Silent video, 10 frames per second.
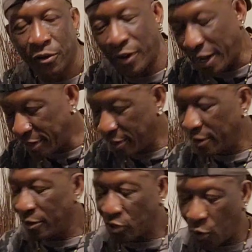Right?
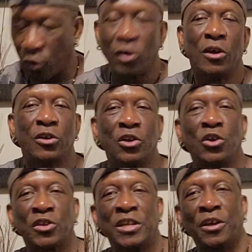So you
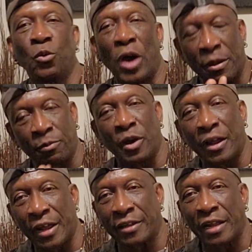just need one
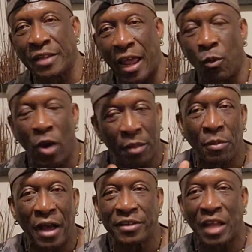God at a time, one
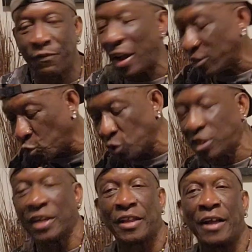master. If you
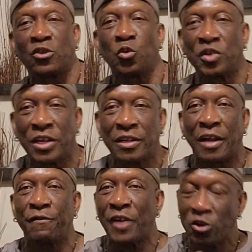choose Satan, choose
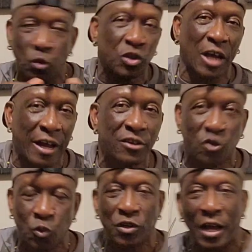Satan. If you choose
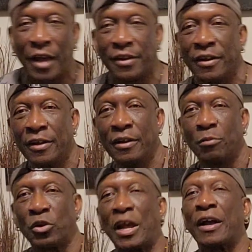God, choose God.
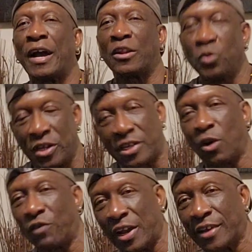But a God we
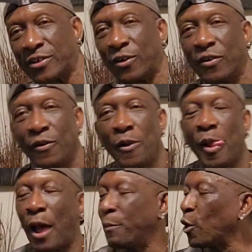serve by yourself.
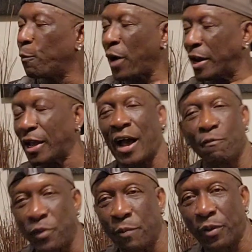And big up all the
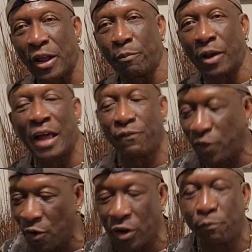God people,
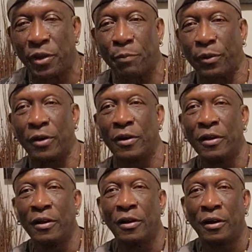God-fearing people.
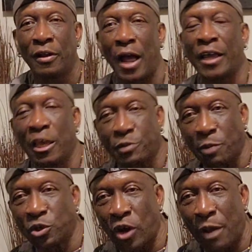And keep
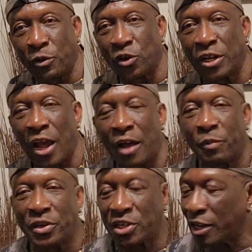subscribing to the
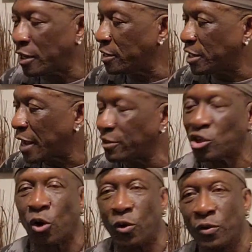Yardman Second Chance
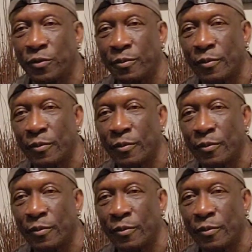Show.